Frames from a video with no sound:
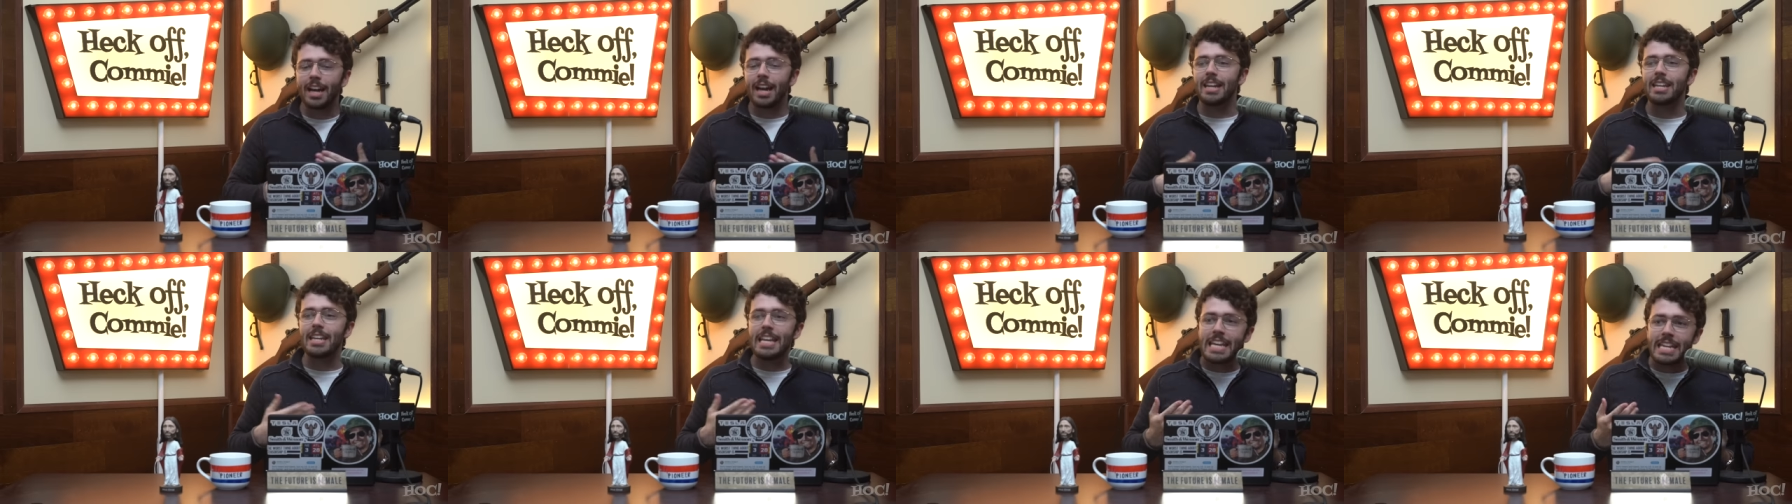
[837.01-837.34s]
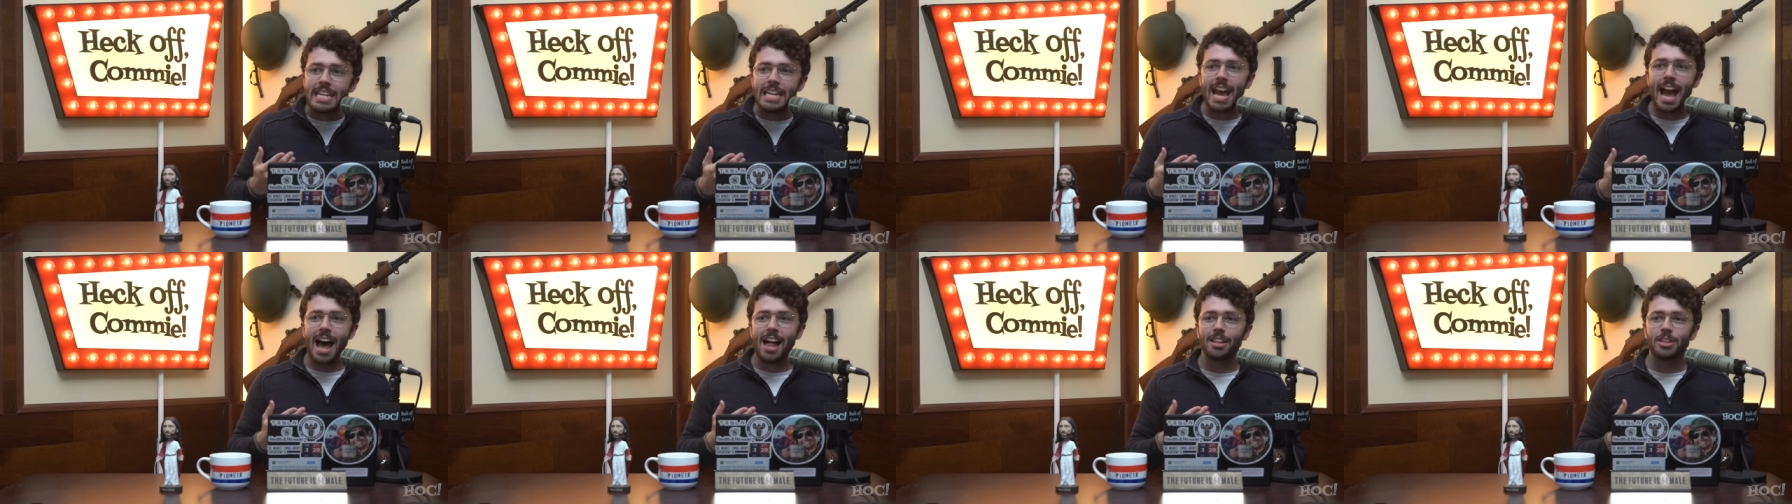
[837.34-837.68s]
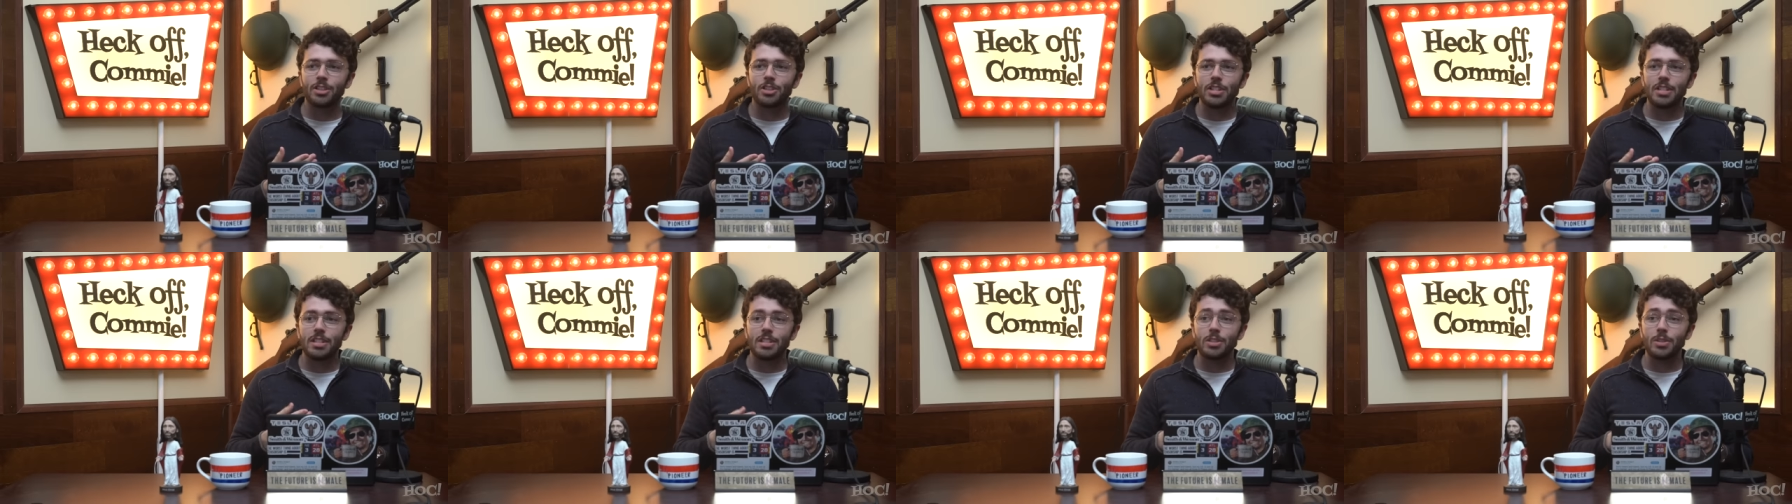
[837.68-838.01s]
an
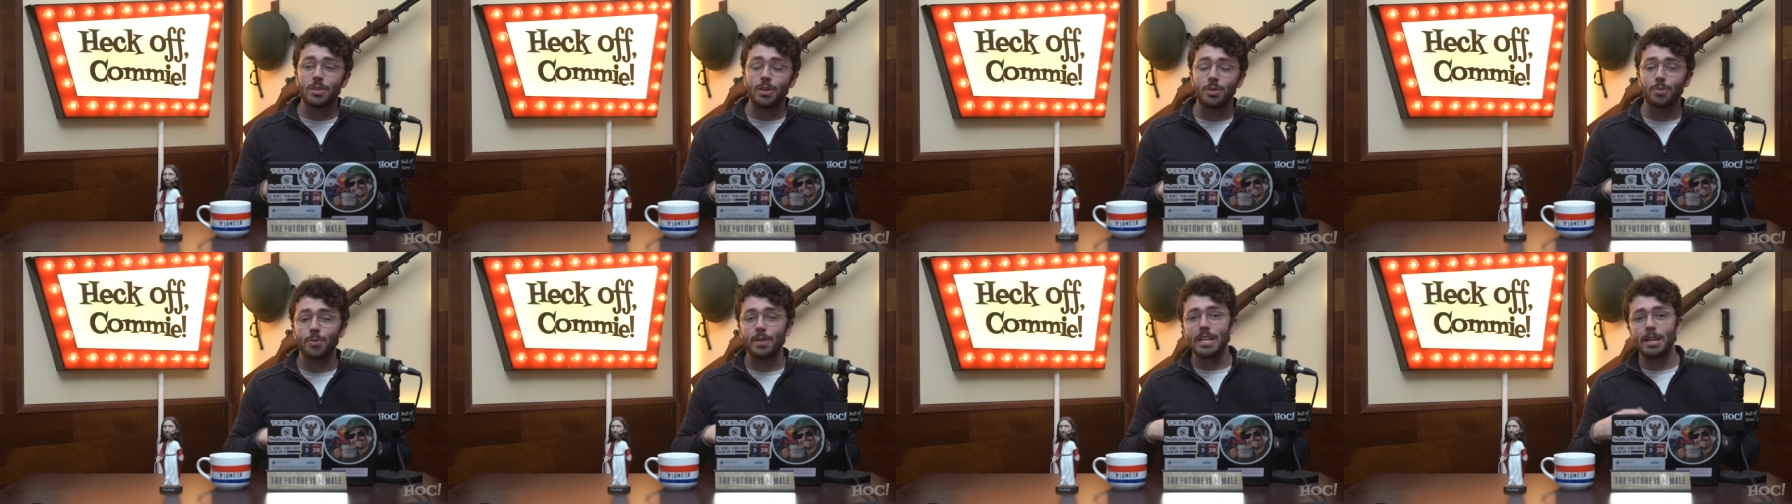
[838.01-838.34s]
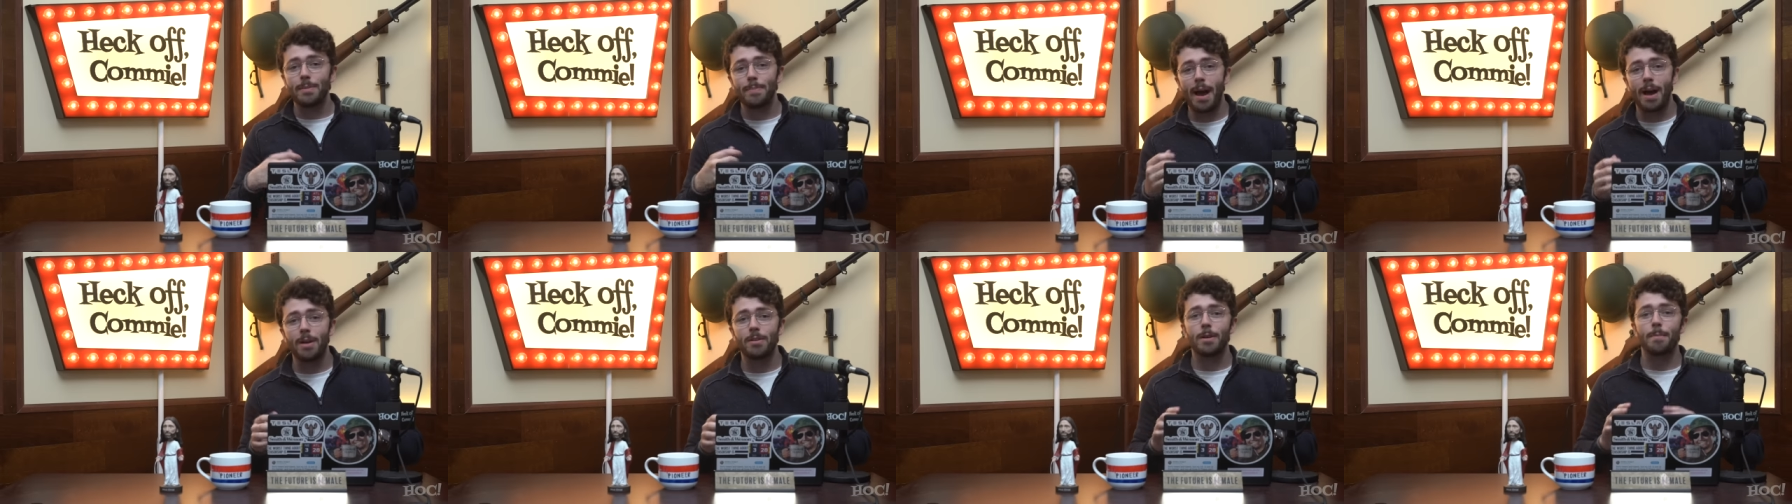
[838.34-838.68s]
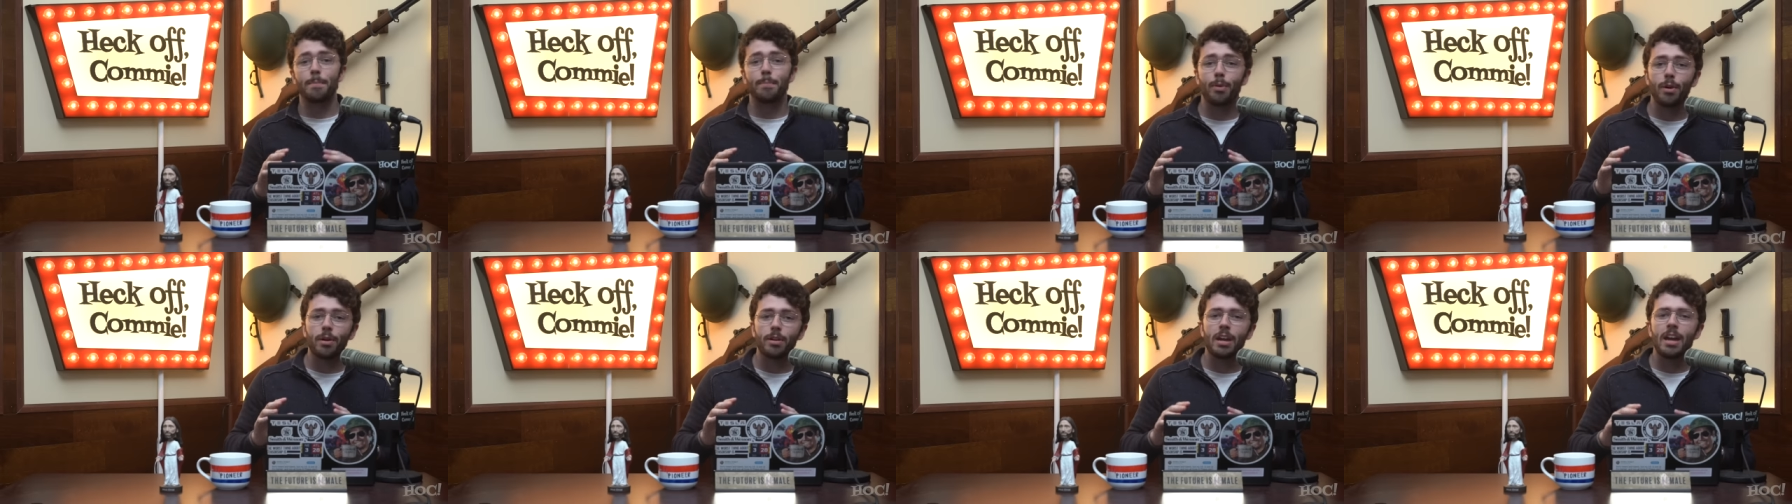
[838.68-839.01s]
ideology that you can read about in a
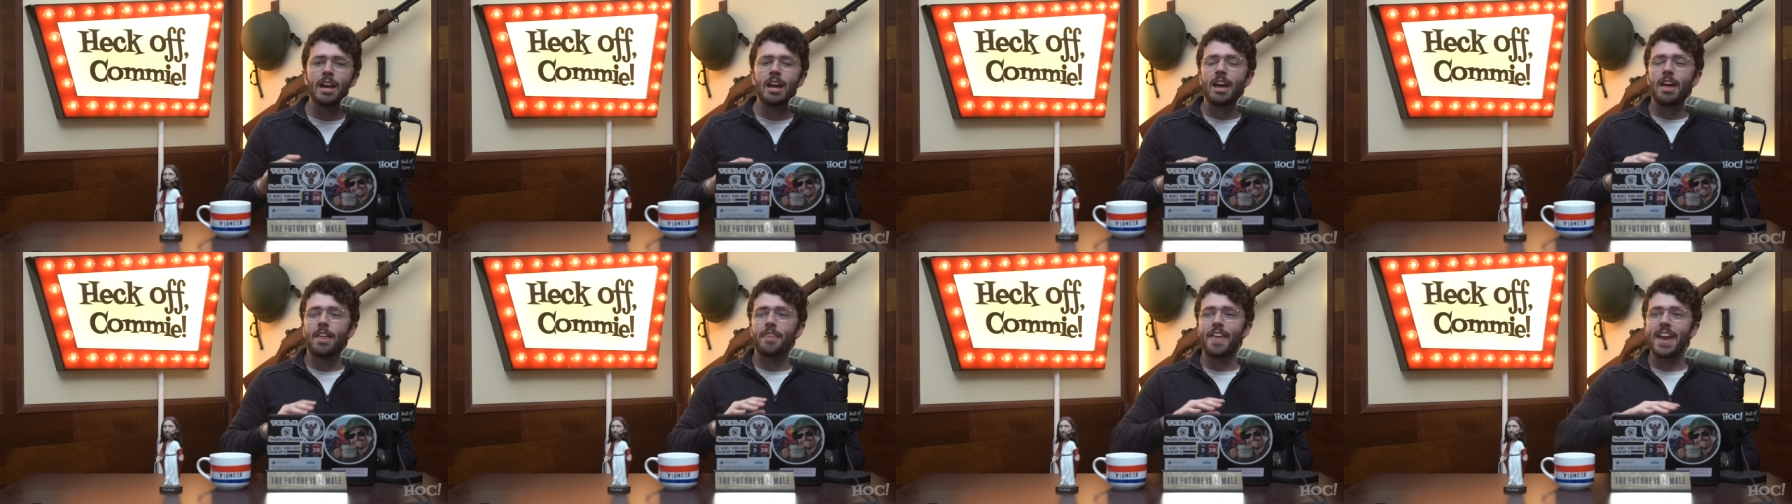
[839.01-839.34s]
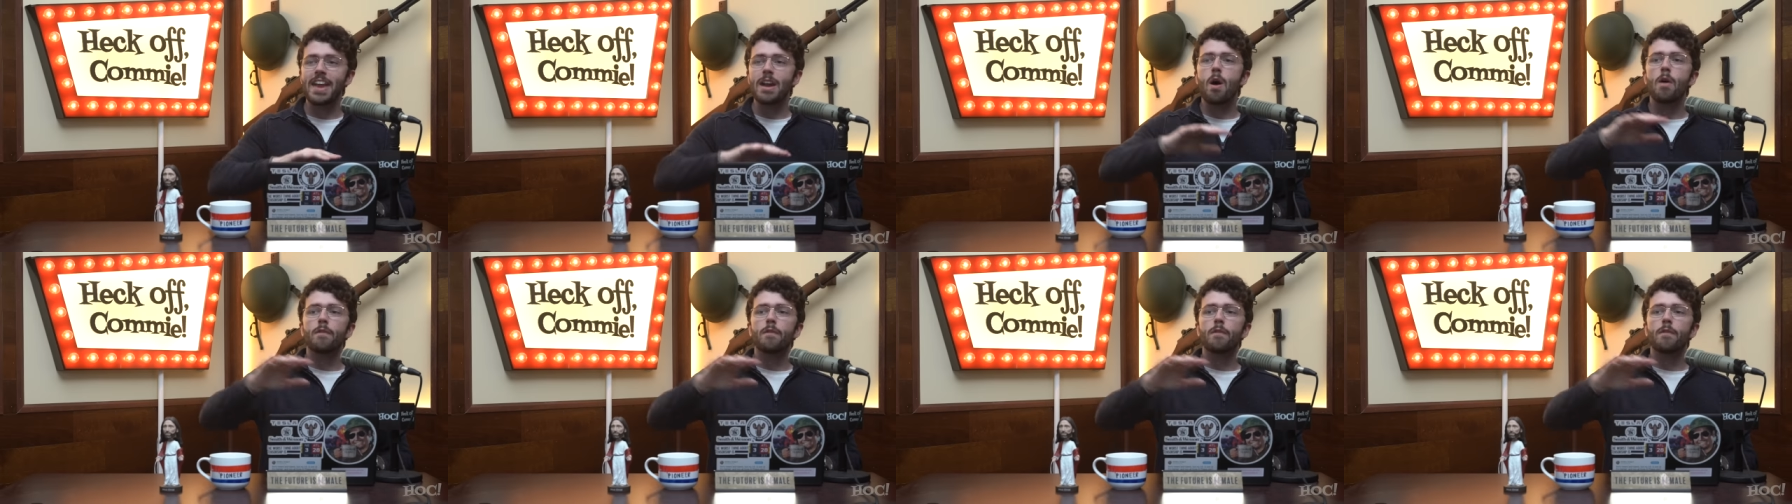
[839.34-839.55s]
book, they